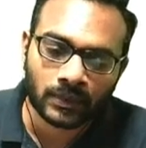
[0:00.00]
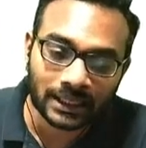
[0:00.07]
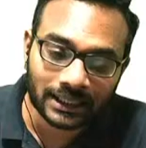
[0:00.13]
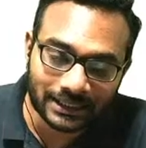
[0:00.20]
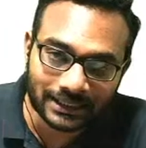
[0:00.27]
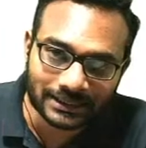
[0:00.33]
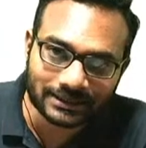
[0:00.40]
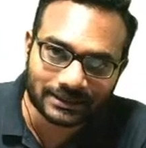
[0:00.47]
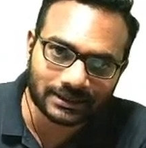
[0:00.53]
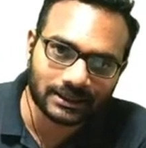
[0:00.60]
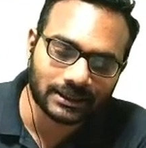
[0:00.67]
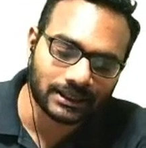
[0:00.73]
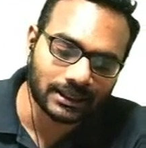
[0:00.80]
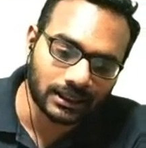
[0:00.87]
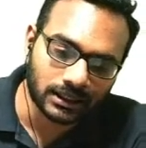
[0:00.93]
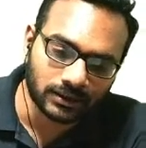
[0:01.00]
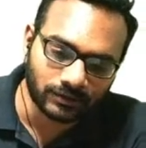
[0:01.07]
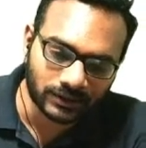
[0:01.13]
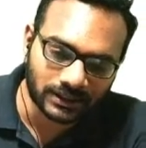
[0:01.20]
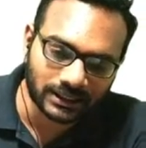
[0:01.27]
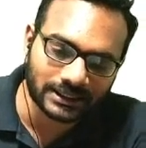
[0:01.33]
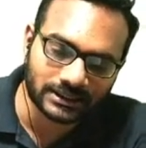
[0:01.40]
is the curve
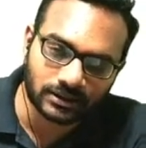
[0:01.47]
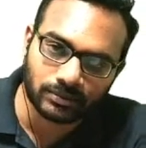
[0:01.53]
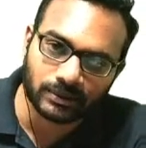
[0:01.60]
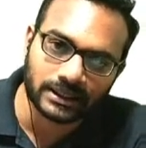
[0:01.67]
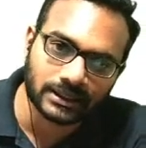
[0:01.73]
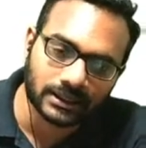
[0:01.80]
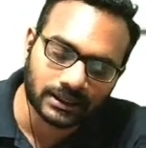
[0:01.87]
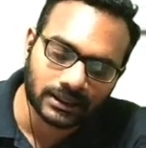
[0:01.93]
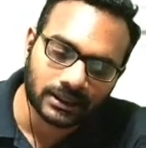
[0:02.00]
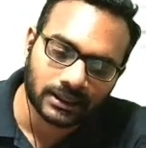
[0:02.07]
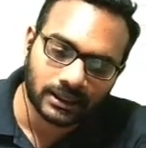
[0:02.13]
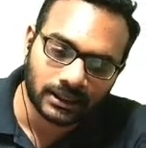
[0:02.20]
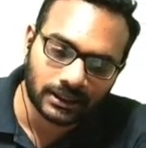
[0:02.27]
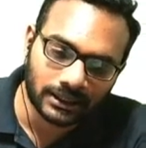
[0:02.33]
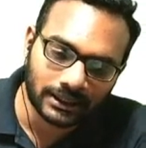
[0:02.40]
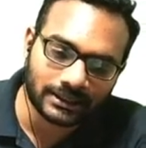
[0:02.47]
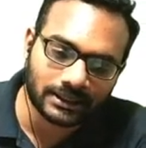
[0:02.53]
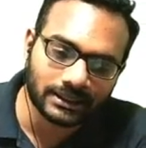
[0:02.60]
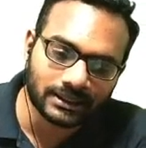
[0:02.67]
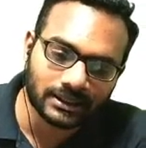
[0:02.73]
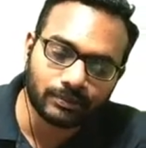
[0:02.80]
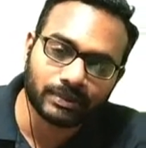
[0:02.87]
traced by the
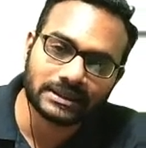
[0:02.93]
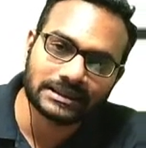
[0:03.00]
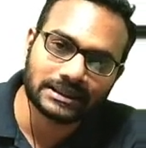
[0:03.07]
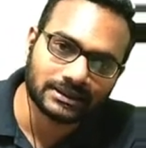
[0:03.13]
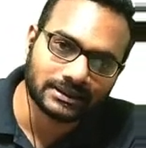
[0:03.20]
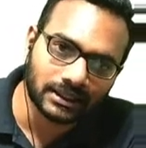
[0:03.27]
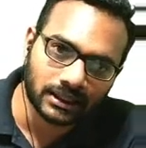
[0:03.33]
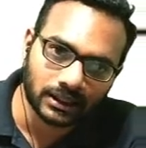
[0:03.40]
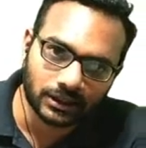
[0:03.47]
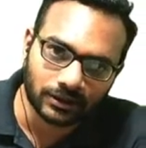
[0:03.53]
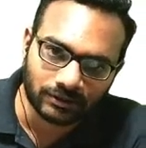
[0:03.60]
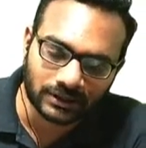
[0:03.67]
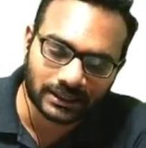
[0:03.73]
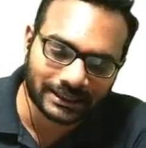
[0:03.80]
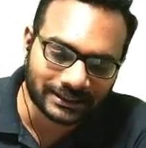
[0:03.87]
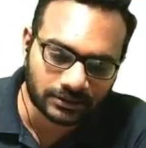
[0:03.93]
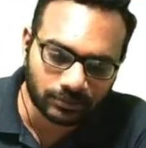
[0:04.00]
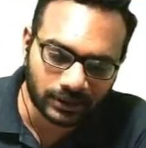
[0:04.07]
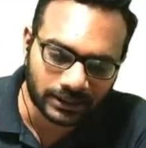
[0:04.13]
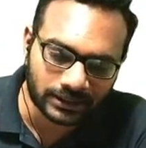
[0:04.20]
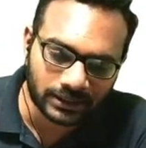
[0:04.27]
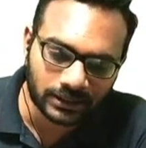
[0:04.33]
it represents the curve traced
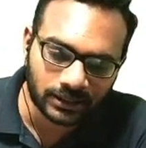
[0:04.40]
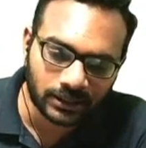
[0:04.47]
by the